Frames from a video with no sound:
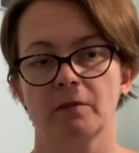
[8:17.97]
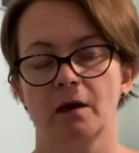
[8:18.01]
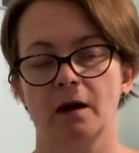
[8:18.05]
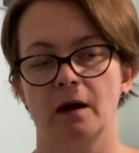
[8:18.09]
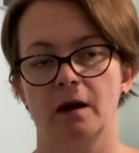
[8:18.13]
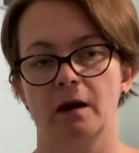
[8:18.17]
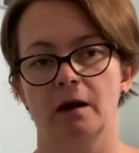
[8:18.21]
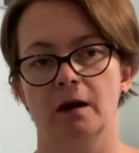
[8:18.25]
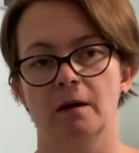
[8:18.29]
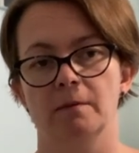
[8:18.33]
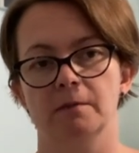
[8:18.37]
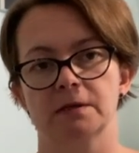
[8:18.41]

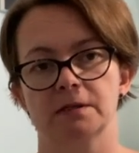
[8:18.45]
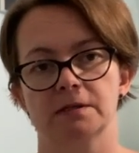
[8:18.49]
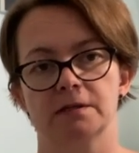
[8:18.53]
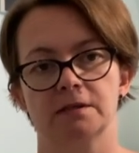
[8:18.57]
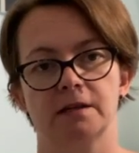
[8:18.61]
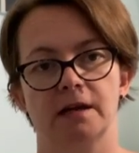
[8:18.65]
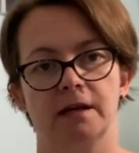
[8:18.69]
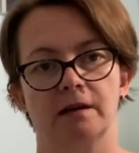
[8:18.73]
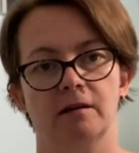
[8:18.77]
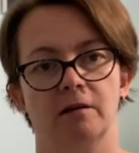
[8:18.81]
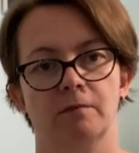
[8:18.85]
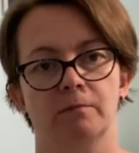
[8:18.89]
Um, and
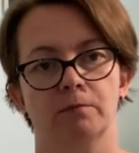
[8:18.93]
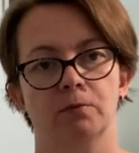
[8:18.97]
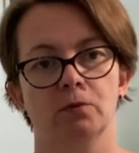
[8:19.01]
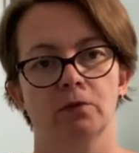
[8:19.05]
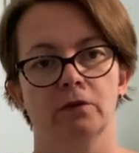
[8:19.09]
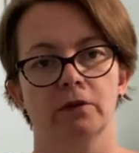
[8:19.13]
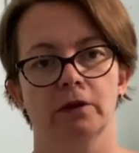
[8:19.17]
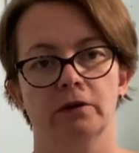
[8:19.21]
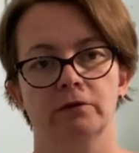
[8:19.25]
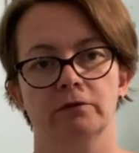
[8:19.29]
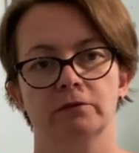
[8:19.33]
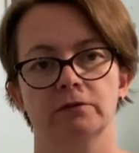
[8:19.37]
say I bought
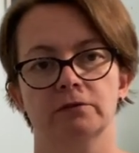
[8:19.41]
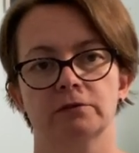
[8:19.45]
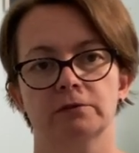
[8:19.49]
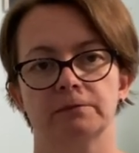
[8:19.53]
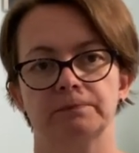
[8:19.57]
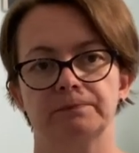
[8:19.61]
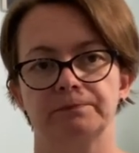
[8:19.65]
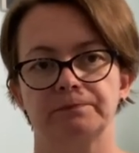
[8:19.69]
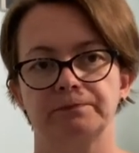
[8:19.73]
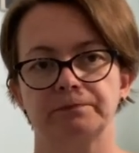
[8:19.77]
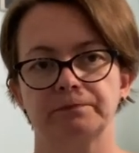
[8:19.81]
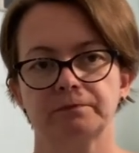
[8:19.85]
those,
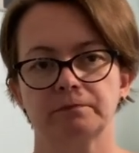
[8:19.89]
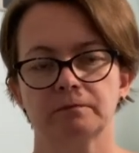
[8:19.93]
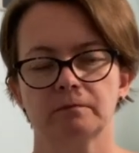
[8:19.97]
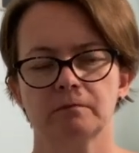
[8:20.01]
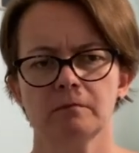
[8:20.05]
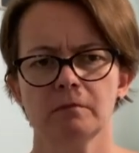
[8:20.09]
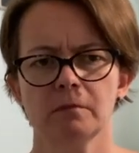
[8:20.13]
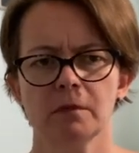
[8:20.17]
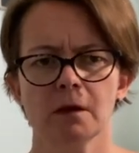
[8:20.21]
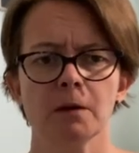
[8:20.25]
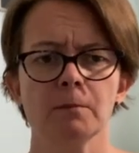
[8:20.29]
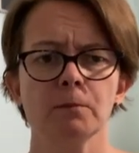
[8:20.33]

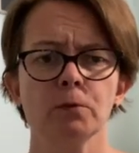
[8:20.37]
I